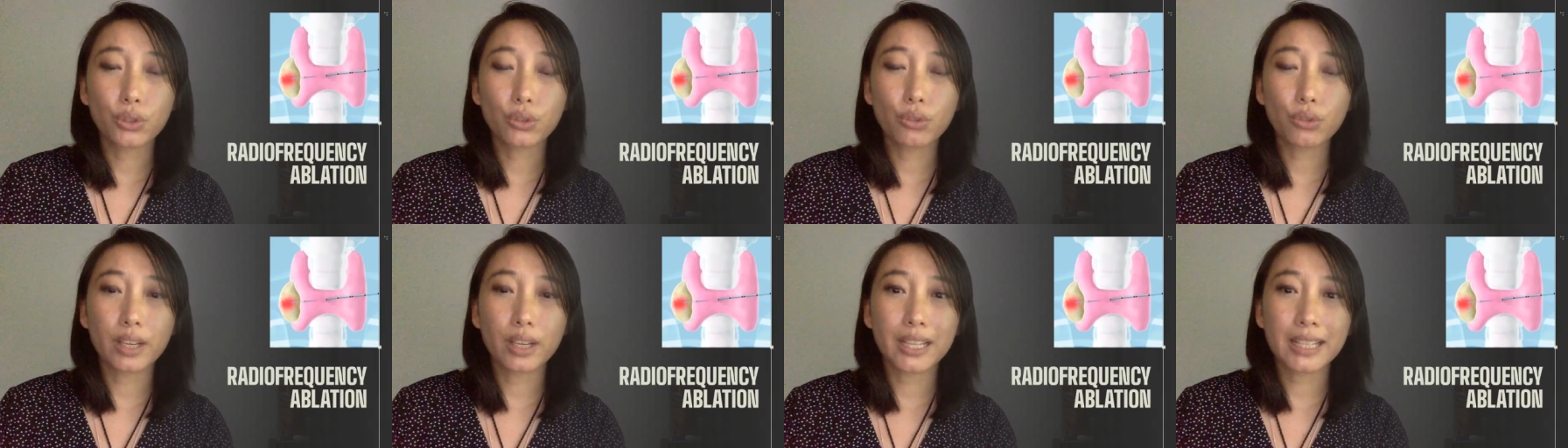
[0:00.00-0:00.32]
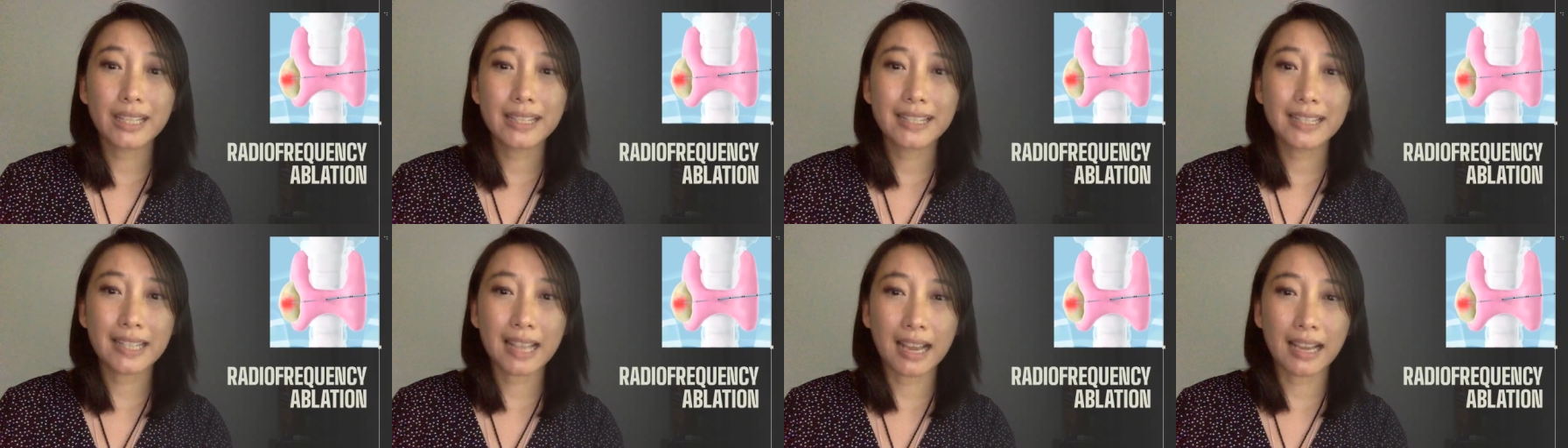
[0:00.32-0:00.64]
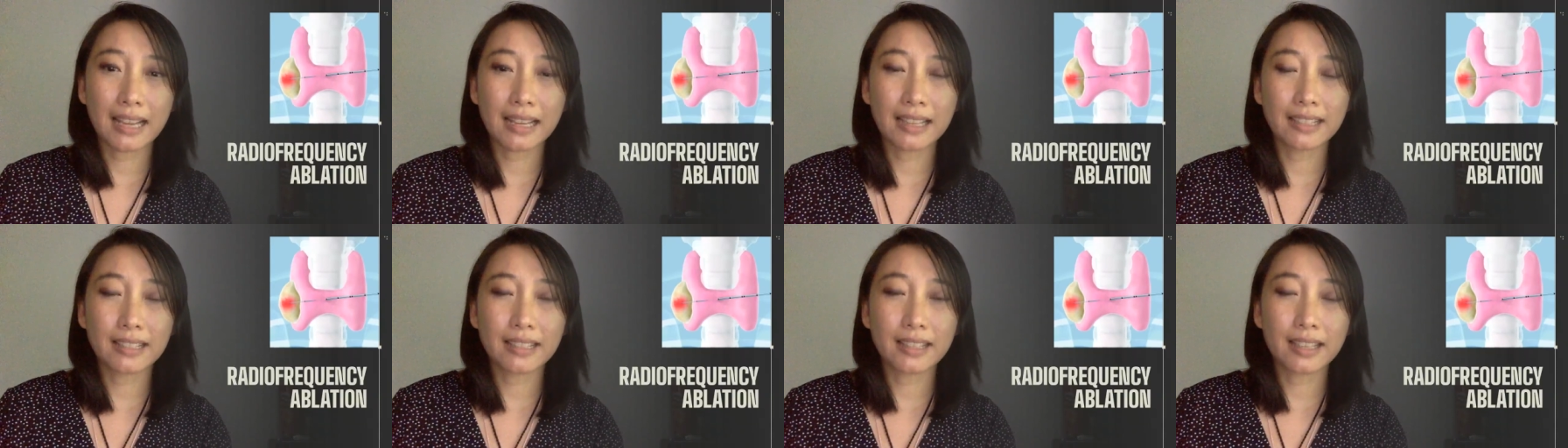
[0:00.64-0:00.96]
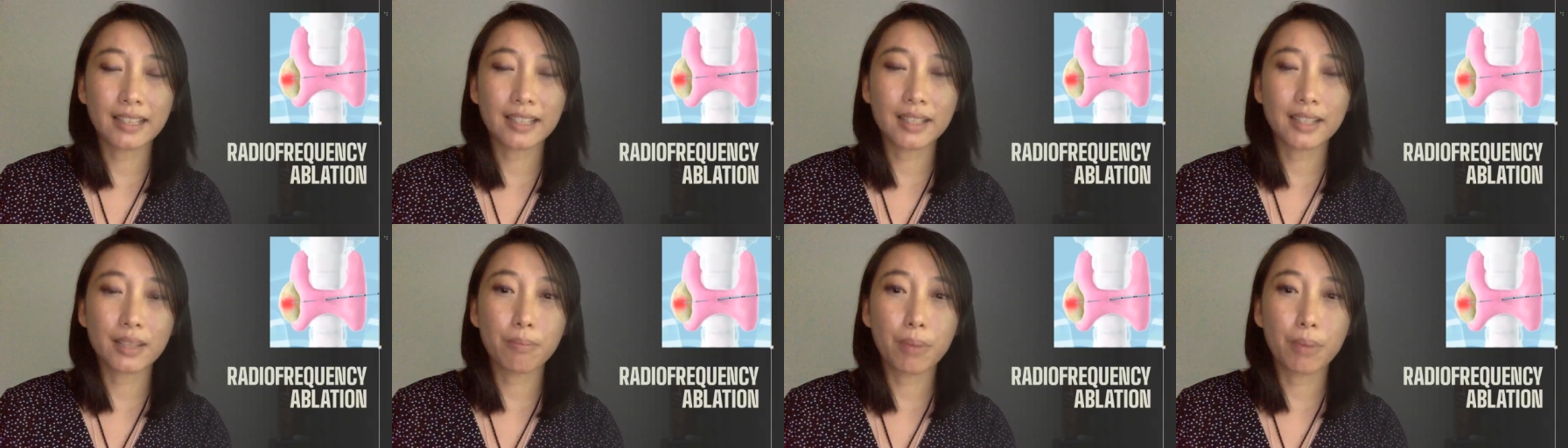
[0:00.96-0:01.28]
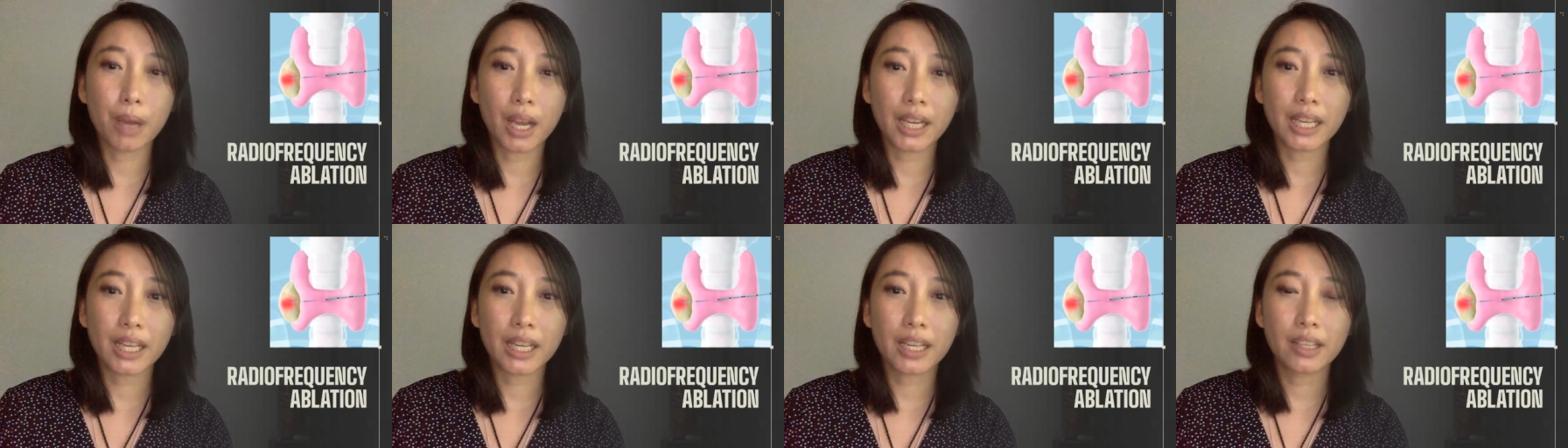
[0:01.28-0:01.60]
will shrink in size as the
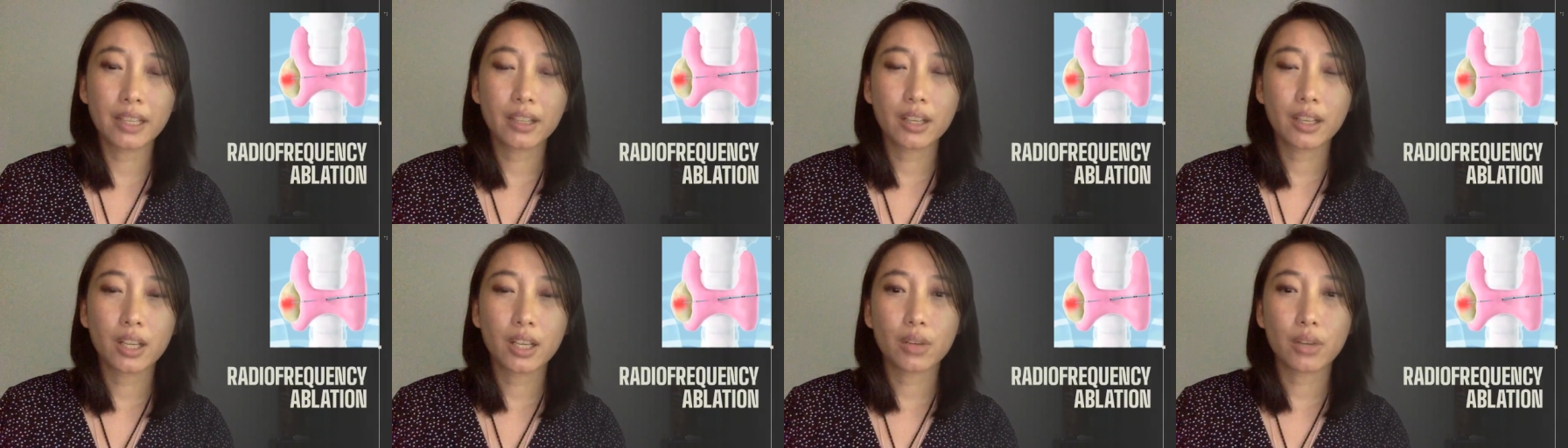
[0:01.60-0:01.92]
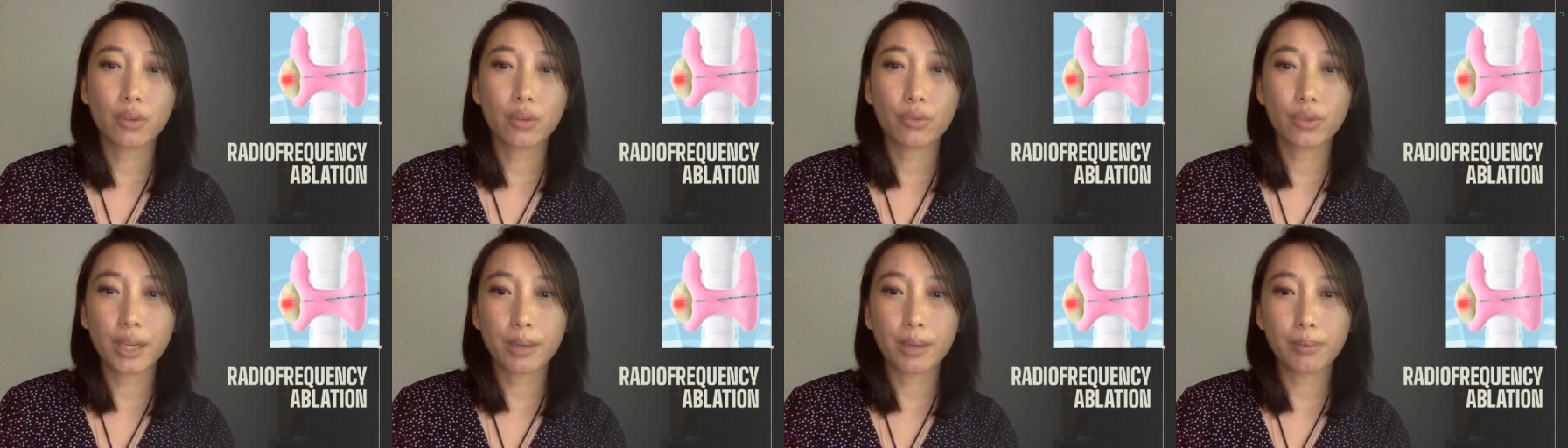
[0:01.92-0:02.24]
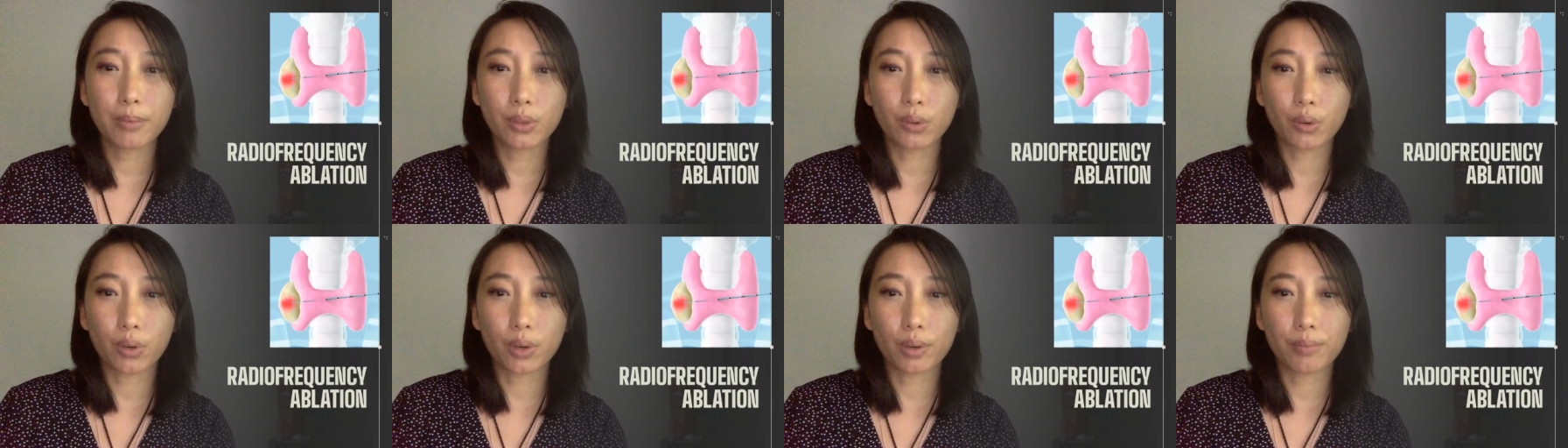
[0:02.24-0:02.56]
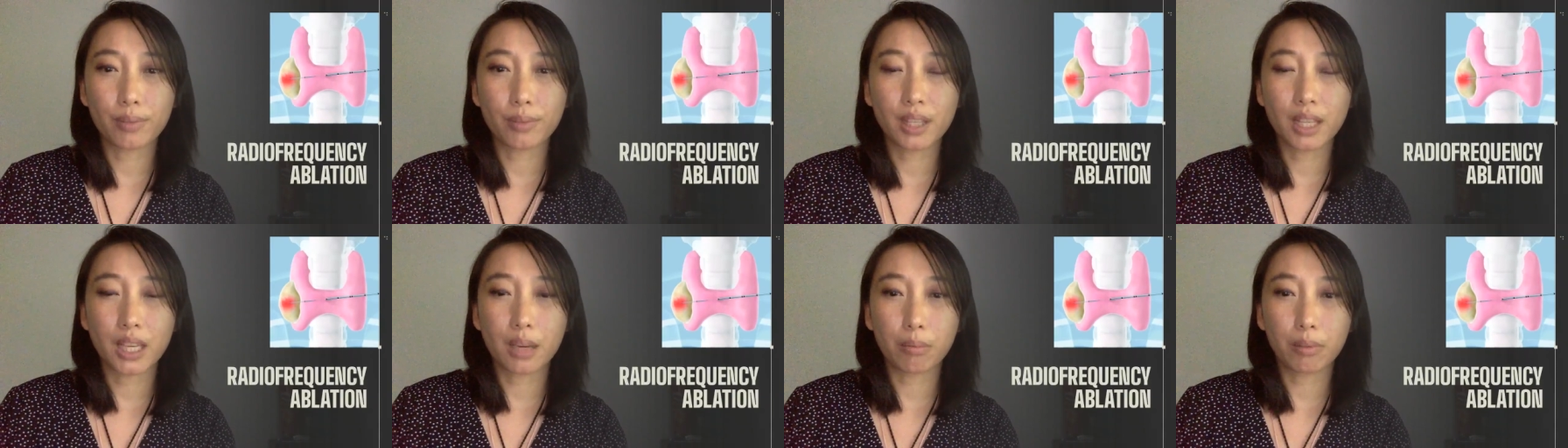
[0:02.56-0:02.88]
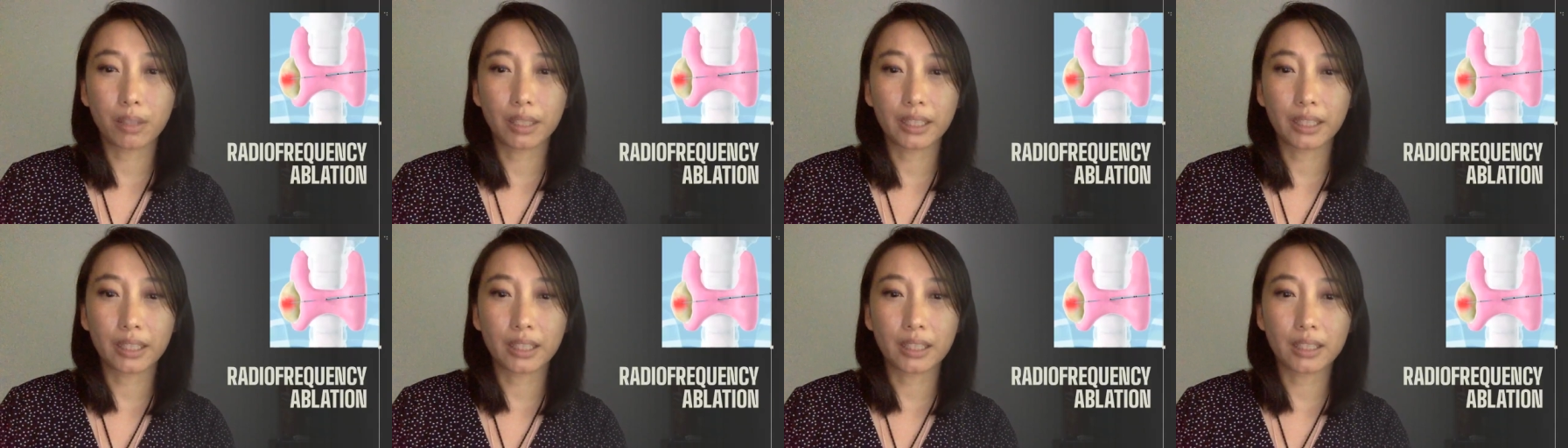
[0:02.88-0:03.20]
body reabsorbs the
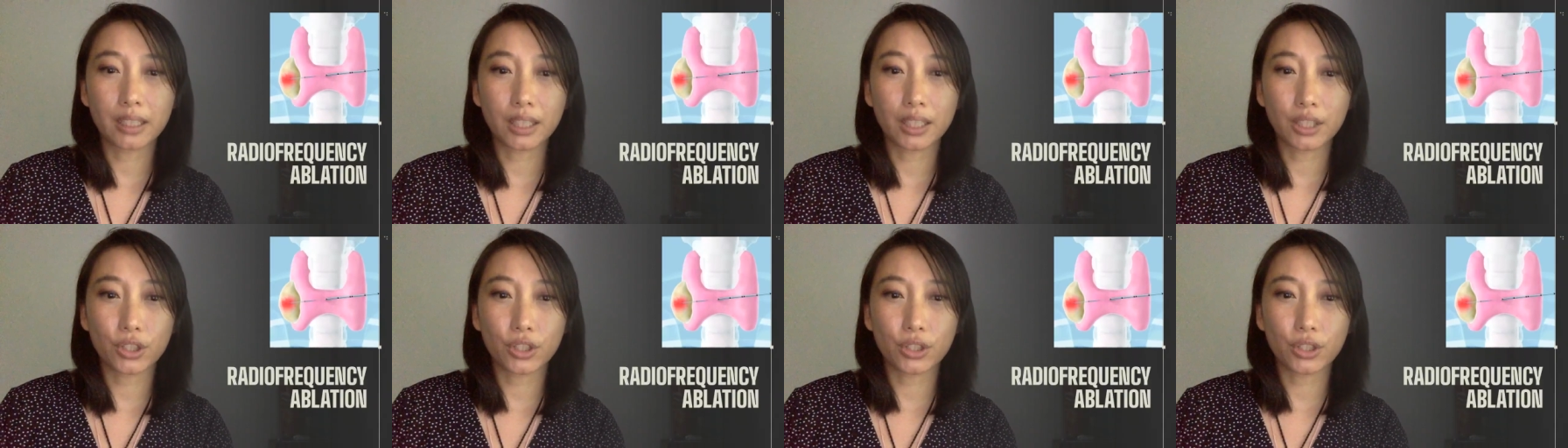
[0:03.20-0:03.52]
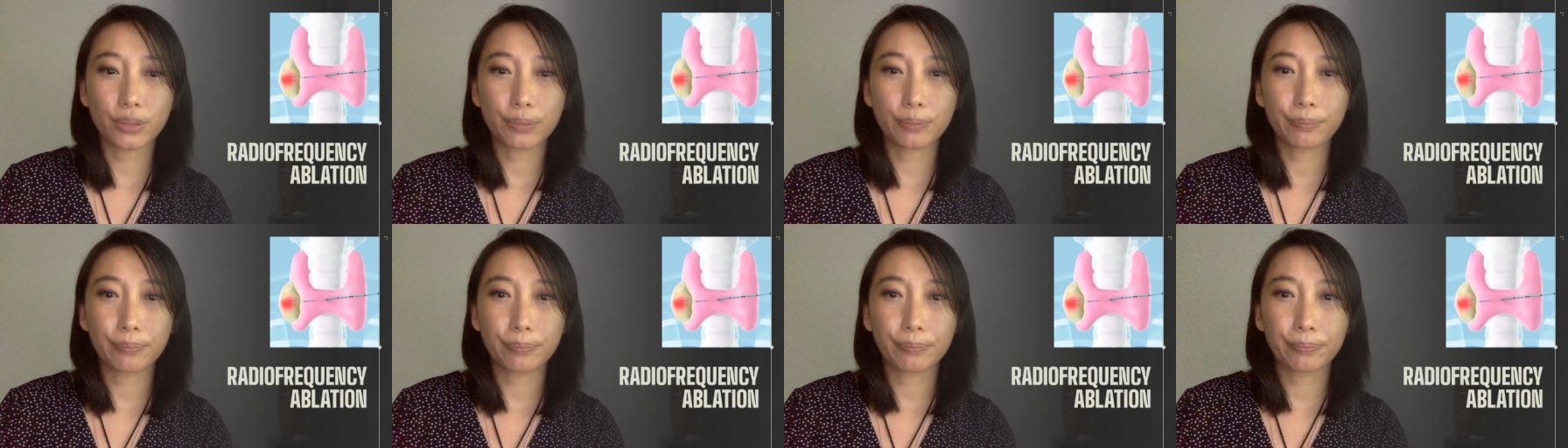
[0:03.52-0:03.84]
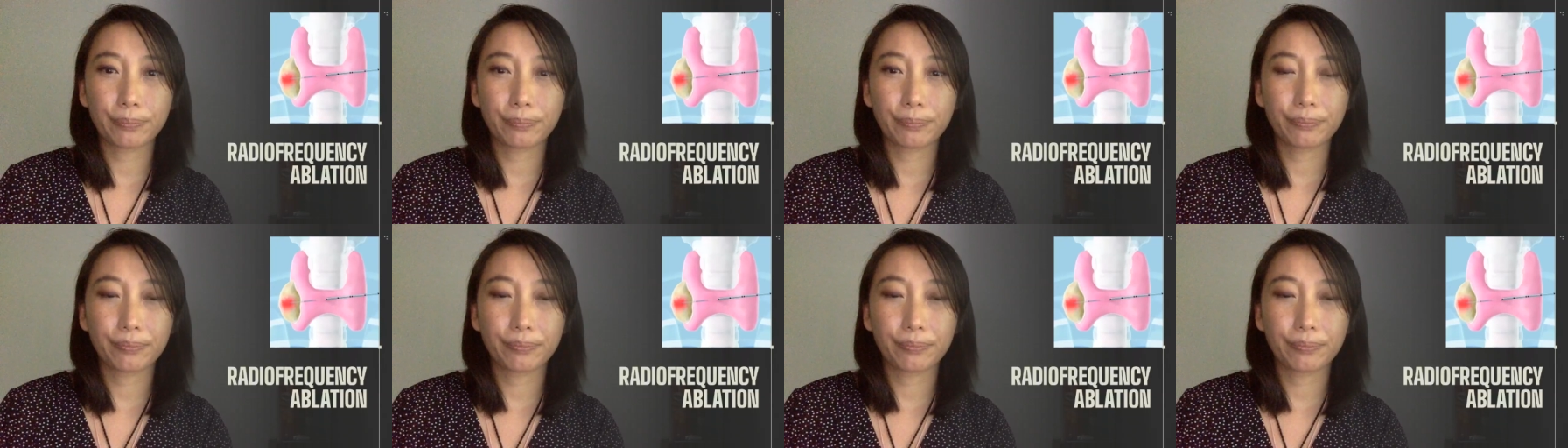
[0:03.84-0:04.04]
ablated tissue.